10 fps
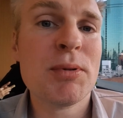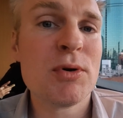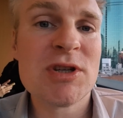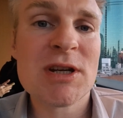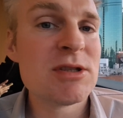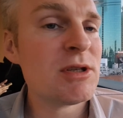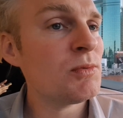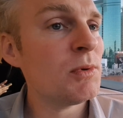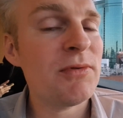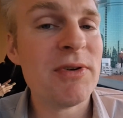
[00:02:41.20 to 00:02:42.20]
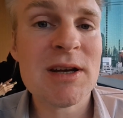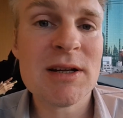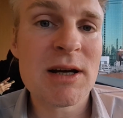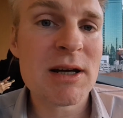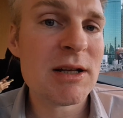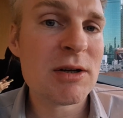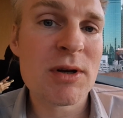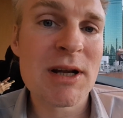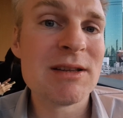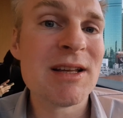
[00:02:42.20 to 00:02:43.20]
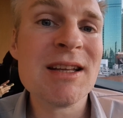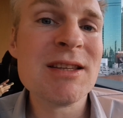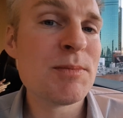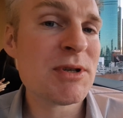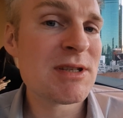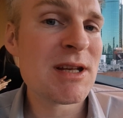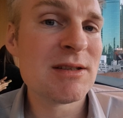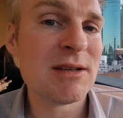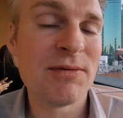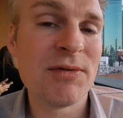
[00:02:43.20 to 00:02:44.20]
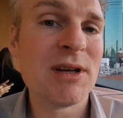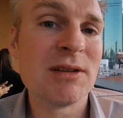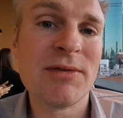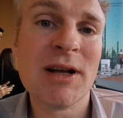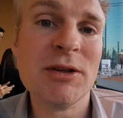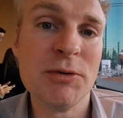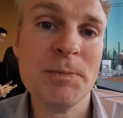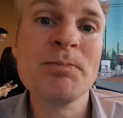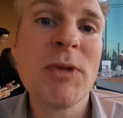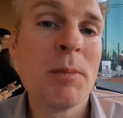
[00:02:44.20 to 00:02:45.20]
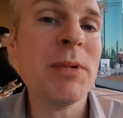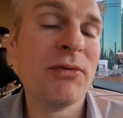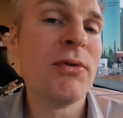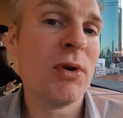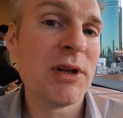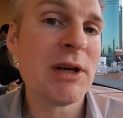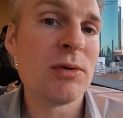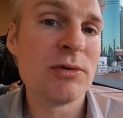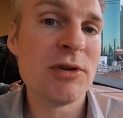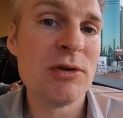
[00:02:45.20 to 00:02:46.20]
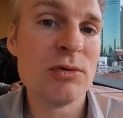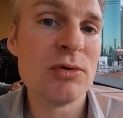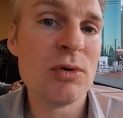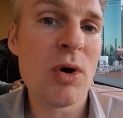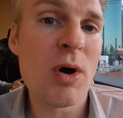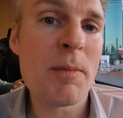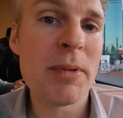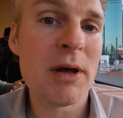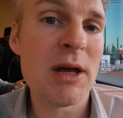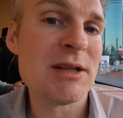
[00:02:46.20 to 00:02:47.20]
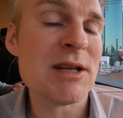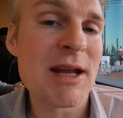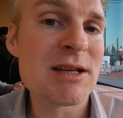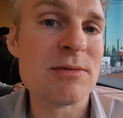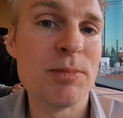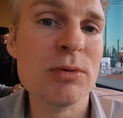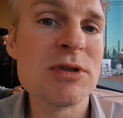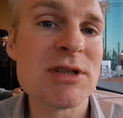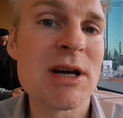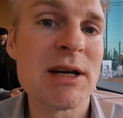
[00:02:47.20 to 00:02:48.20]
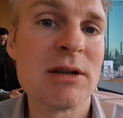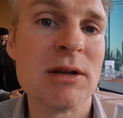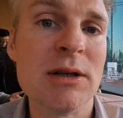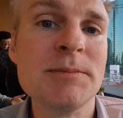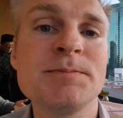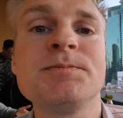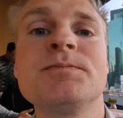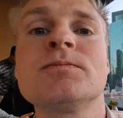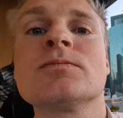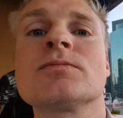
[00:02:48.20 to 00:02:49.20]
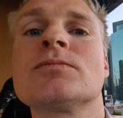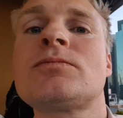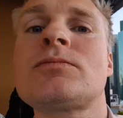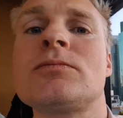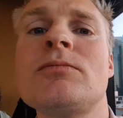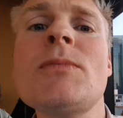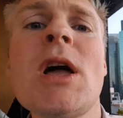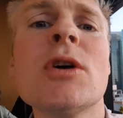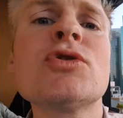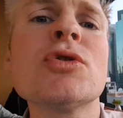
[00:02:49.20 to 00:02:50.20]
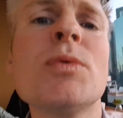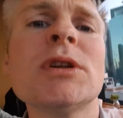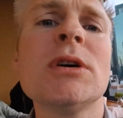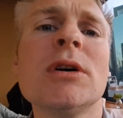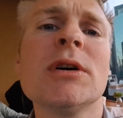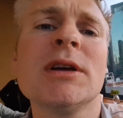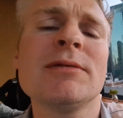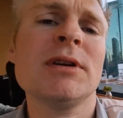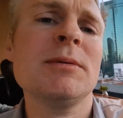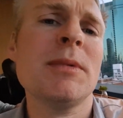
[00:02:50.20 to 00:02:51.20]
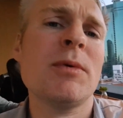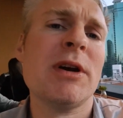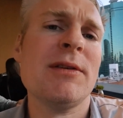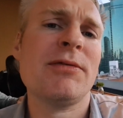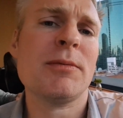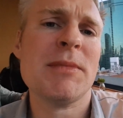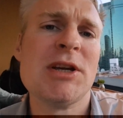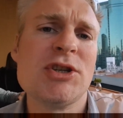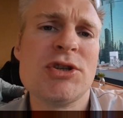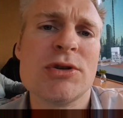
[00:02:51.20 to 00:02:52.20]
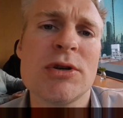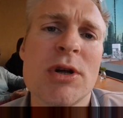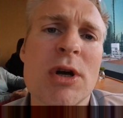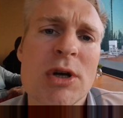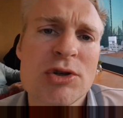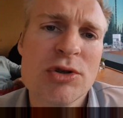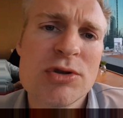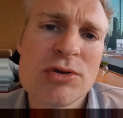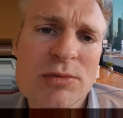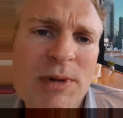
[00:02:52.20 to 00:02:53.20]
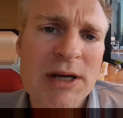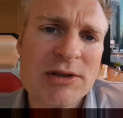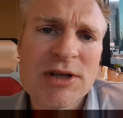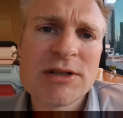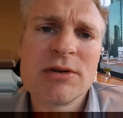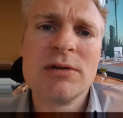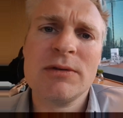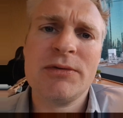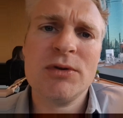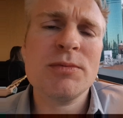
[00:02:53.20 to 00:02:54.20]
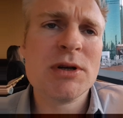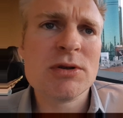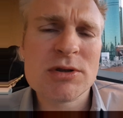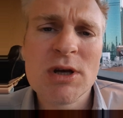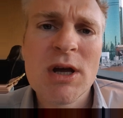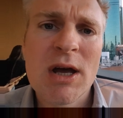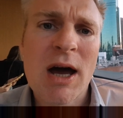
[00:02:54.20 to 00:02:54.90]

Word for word: projects that will very likely correct 90% in fiat value before they continue to go up eh, in the next bull cycle. Eh? I also want to give a little bit more information just on my general view because